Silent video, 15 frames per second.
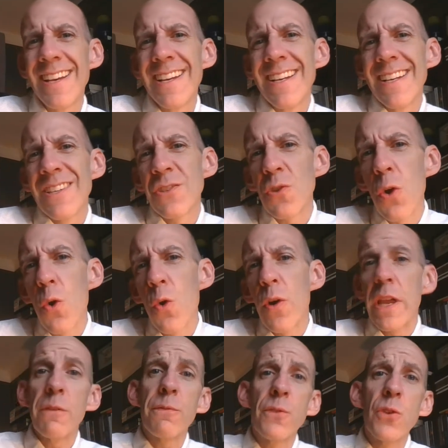So
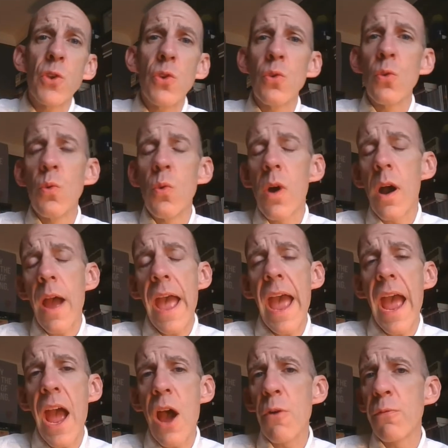if you
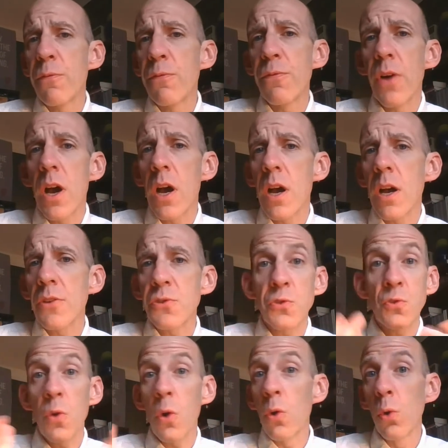have
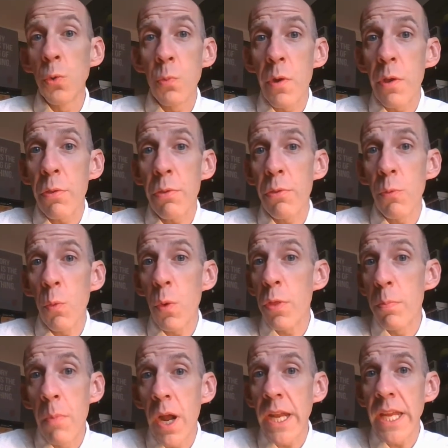struggled with
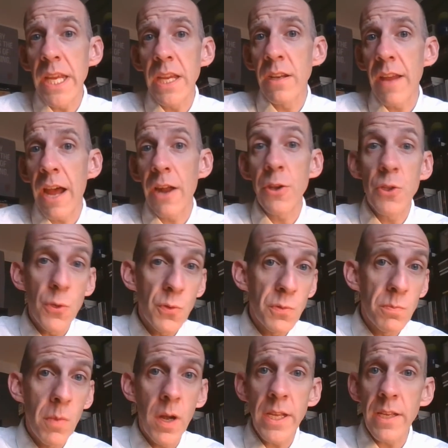money and how to use
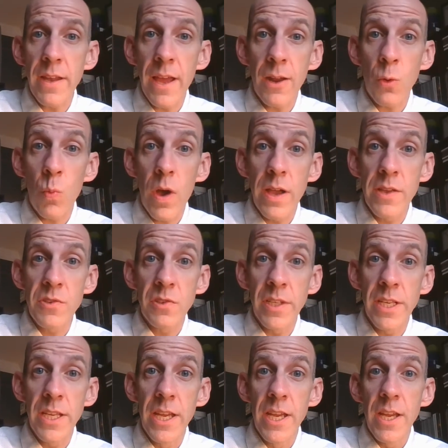money and how to
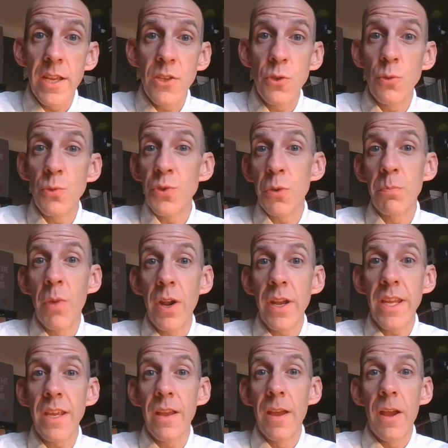wisely use your
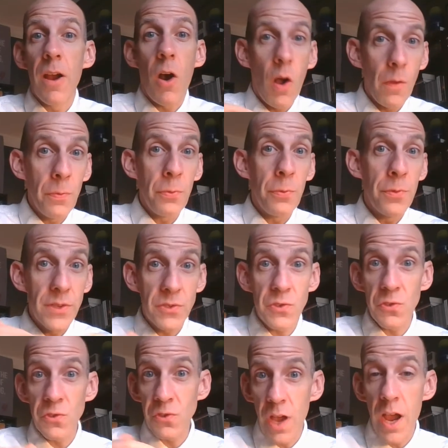money on this
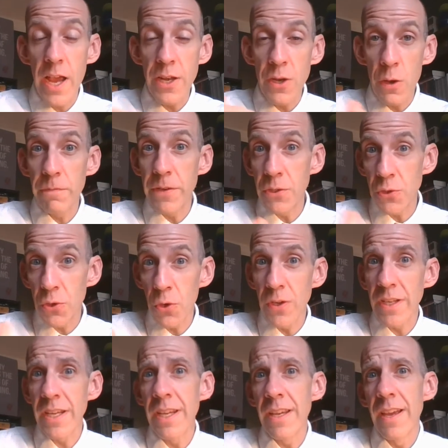side of
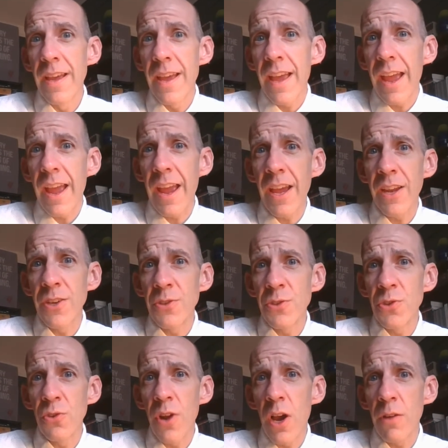eternity, and
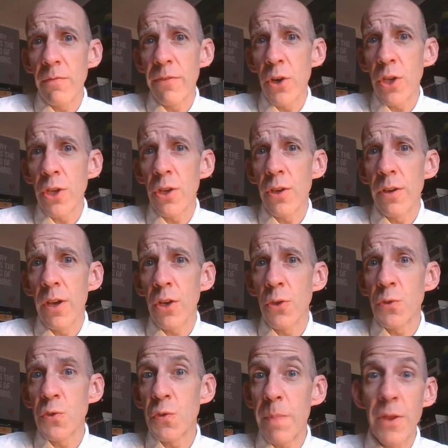you're not very a
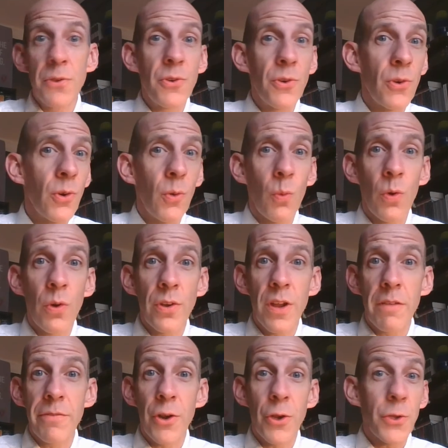good spender or you're
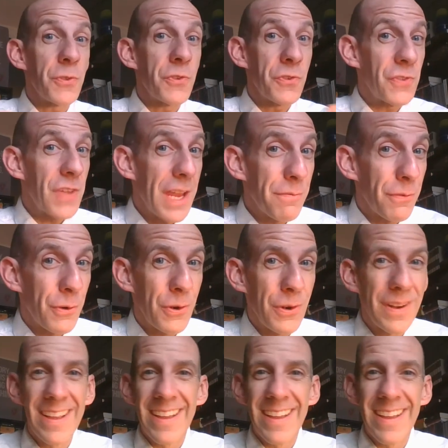not very good saver,